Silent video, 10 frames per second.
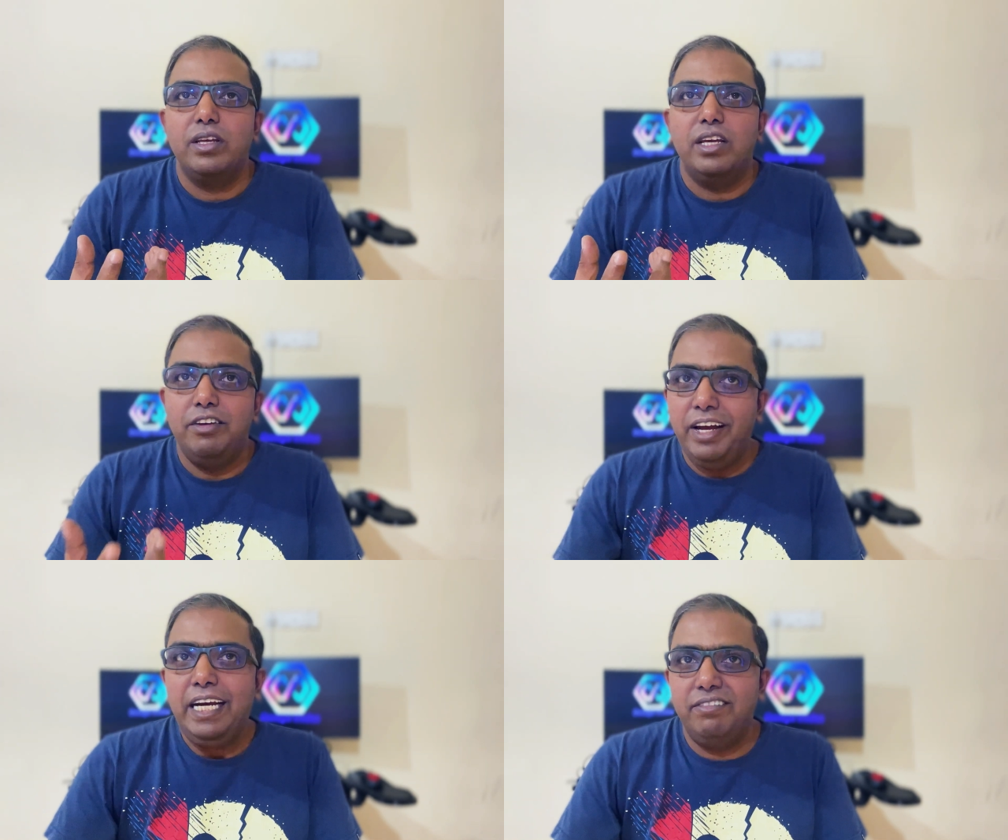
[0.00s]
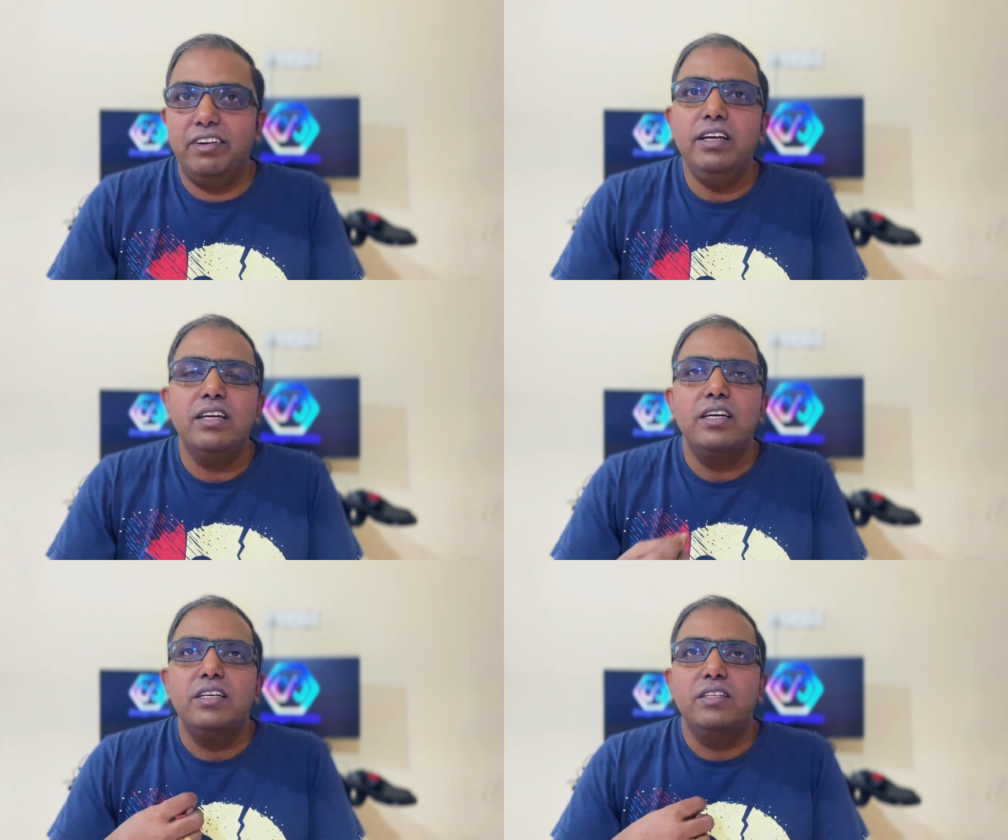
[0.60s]
effectively.
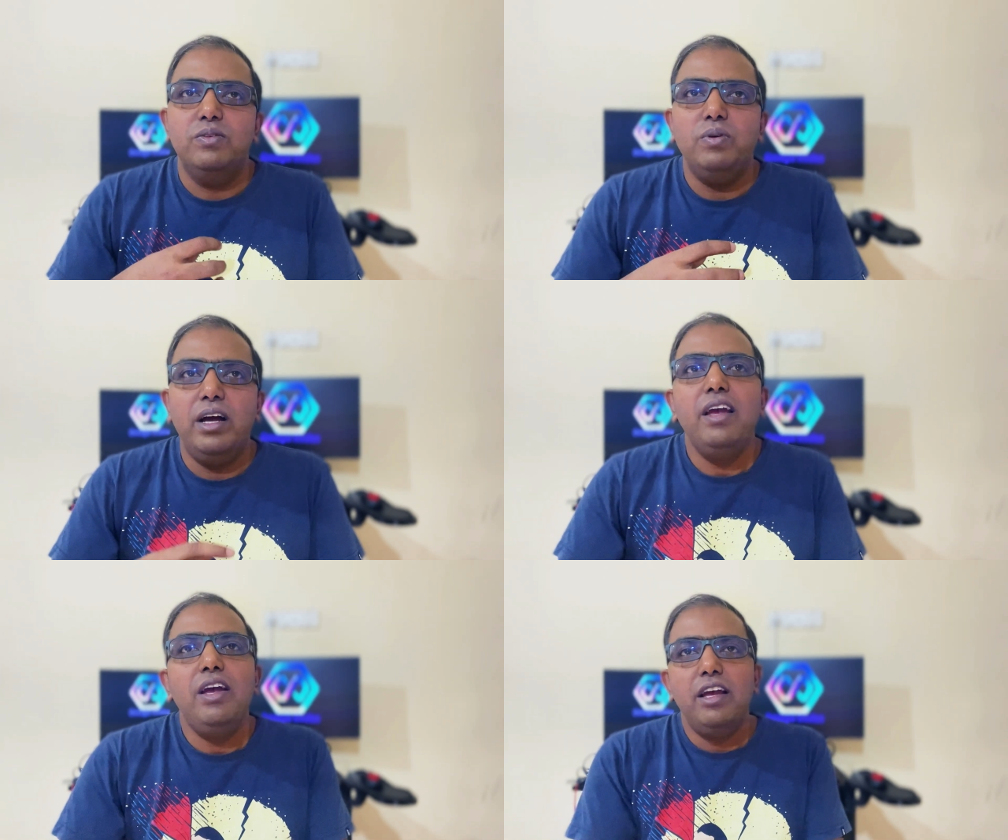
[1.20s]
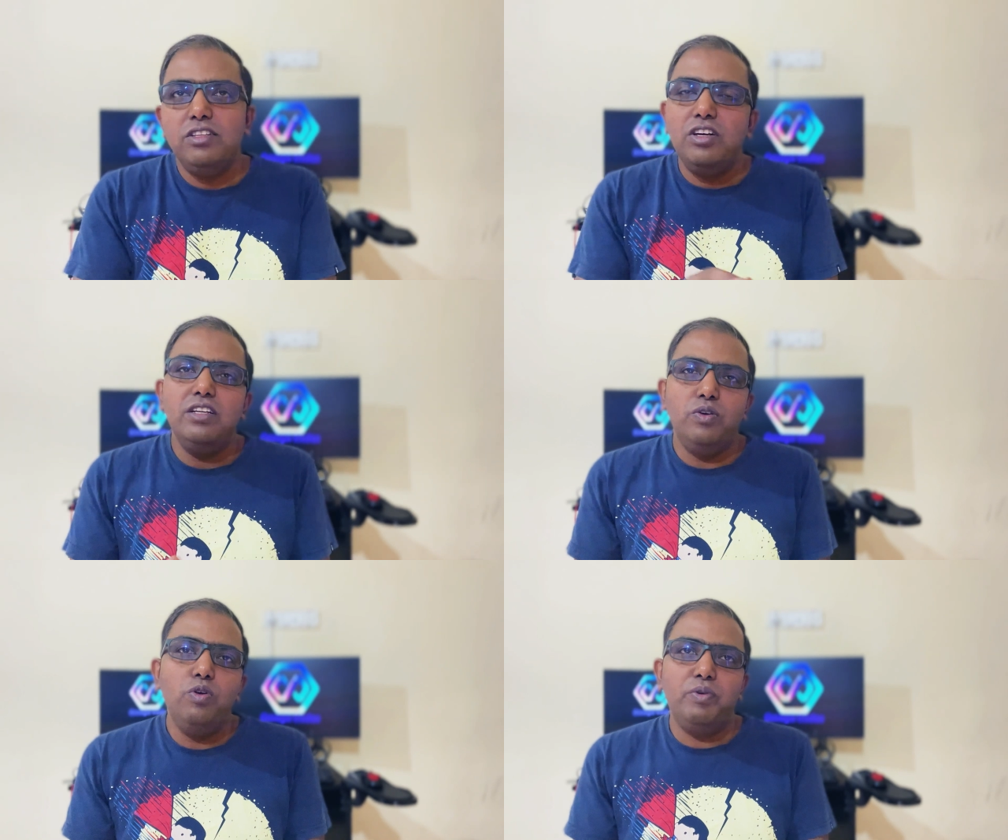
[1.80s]
So I enjoyed
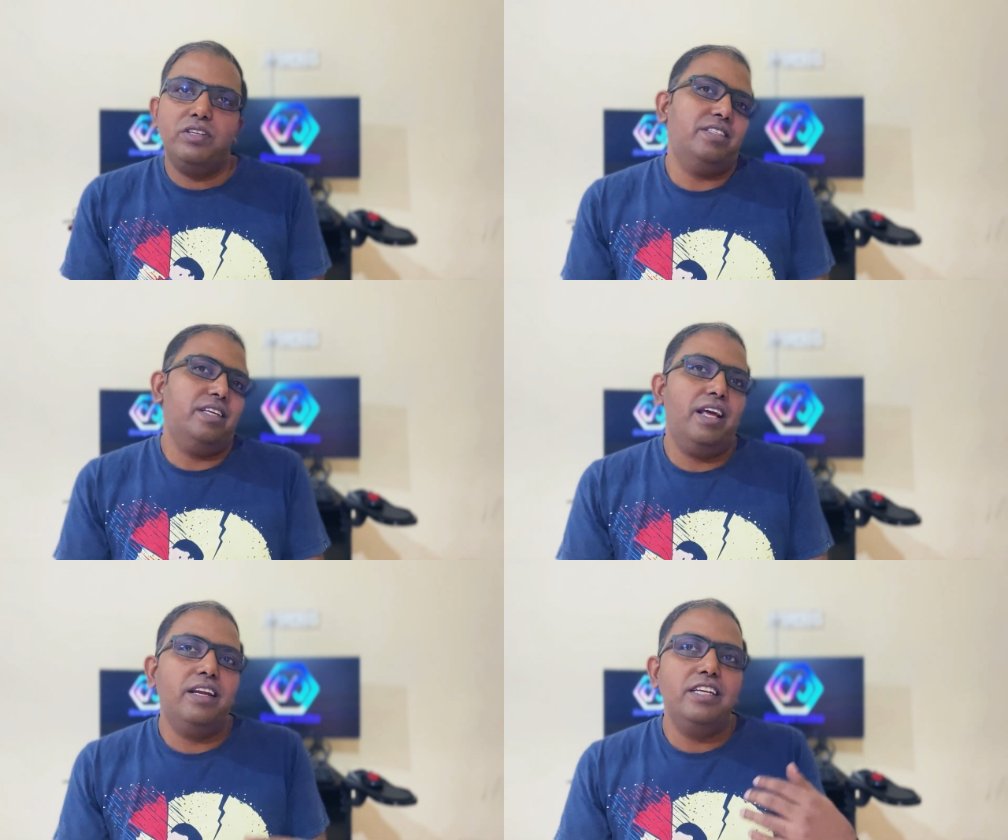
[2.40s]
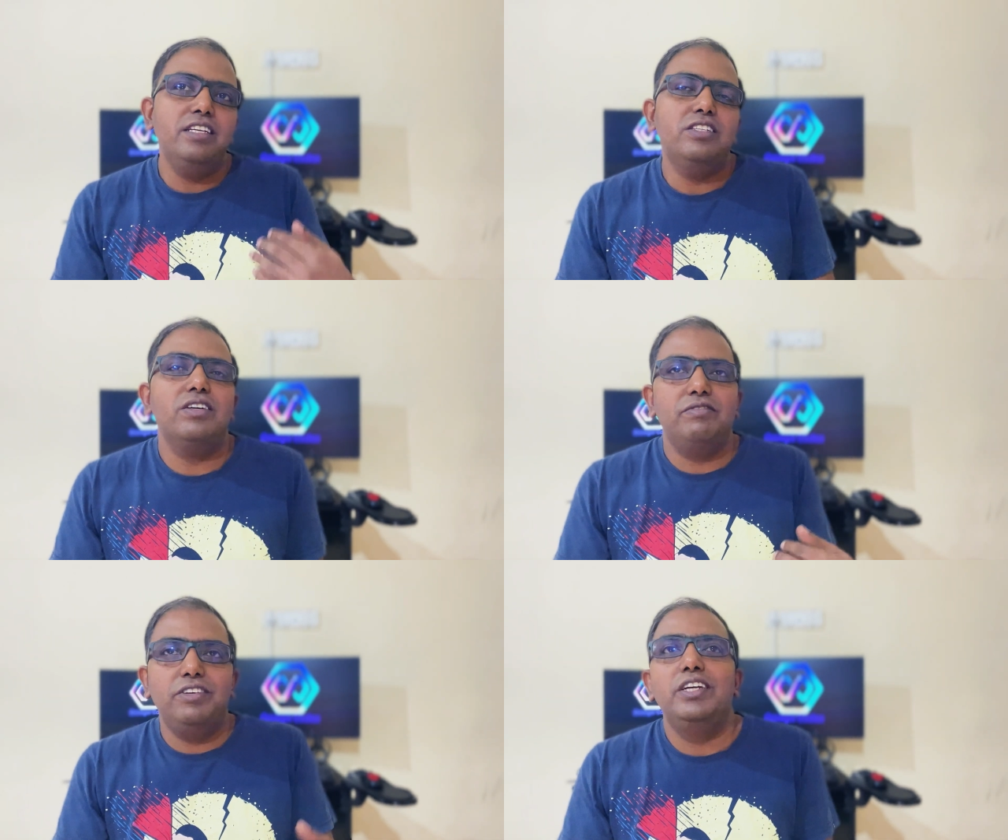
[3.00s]
the whole process, and each
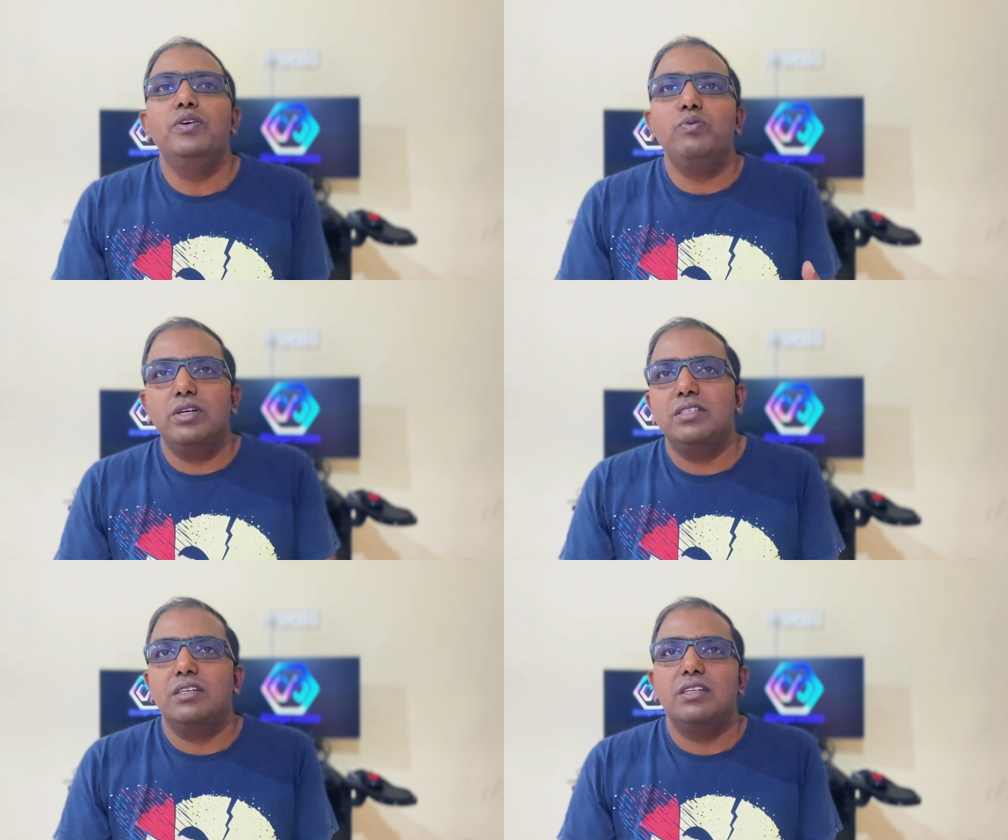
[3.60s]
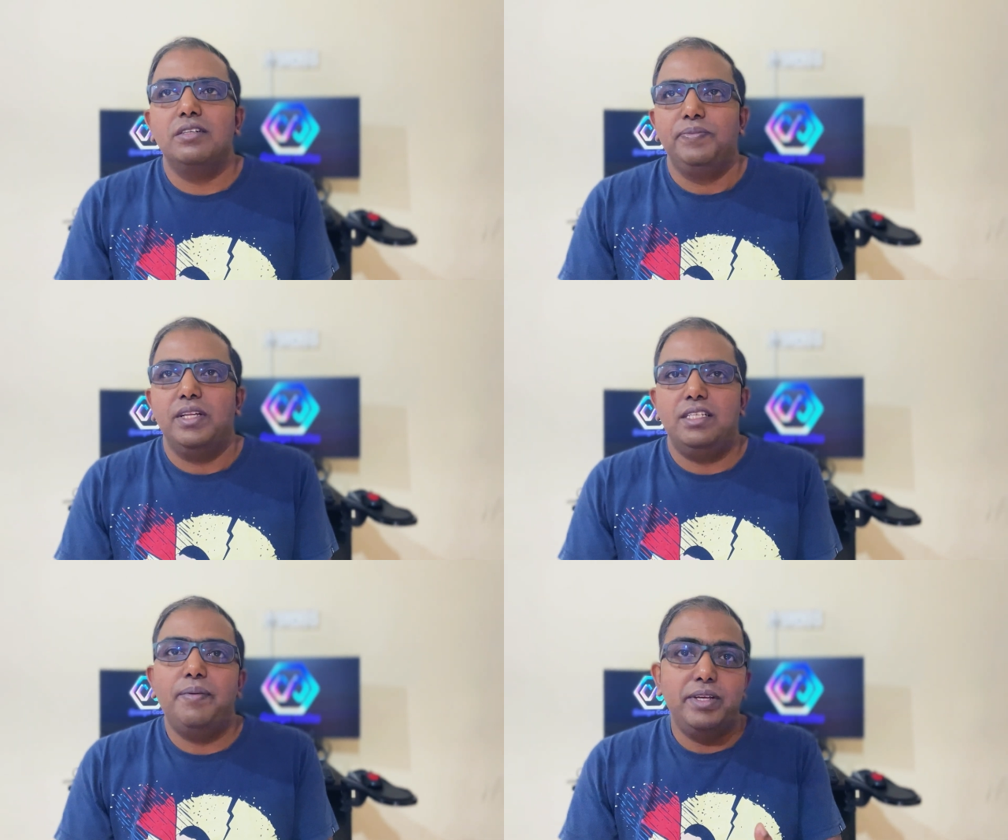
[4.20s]
video was a
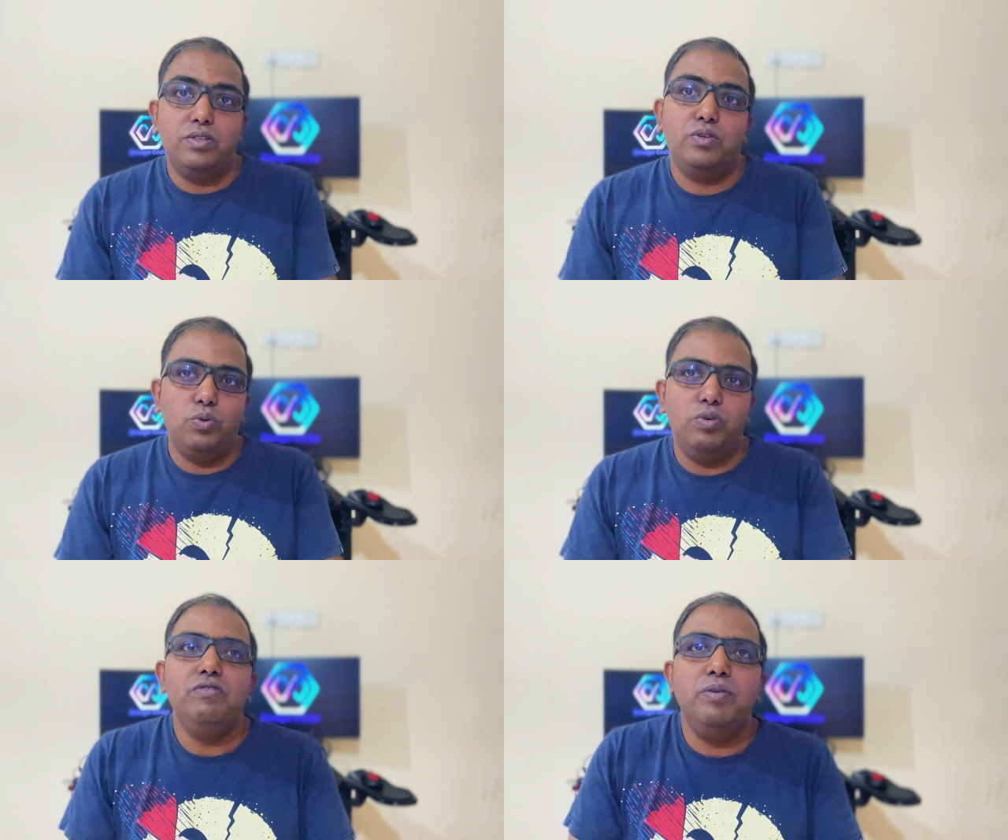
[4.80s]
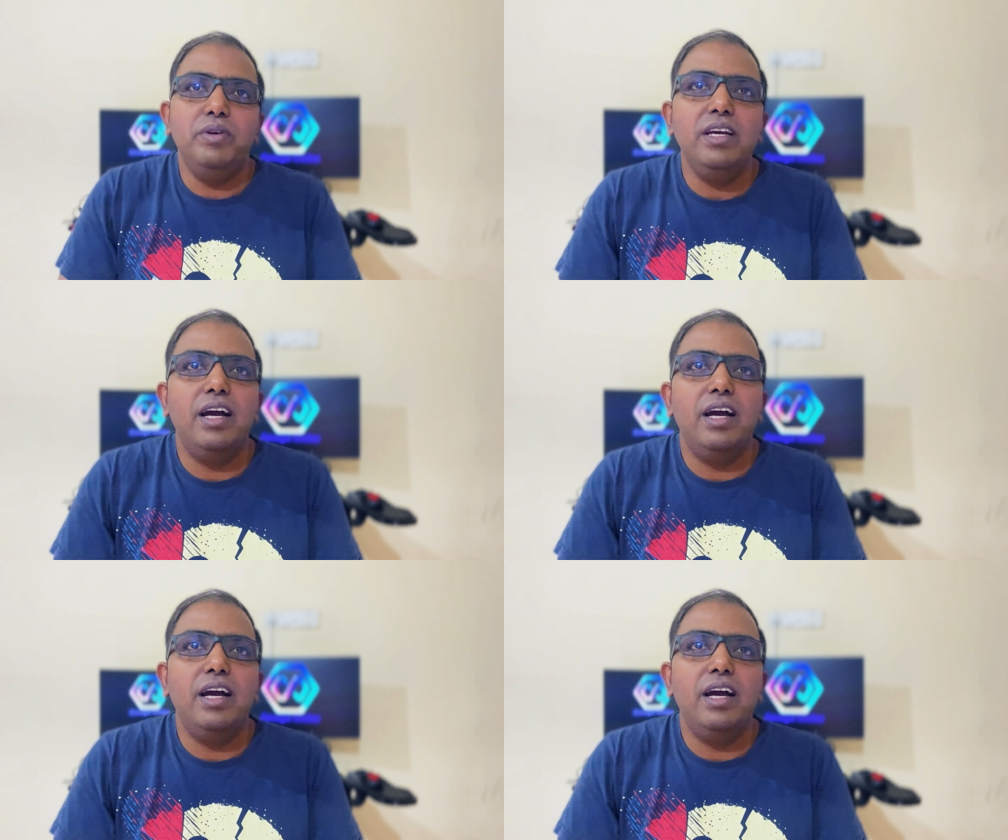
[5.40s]
stepping stone for me.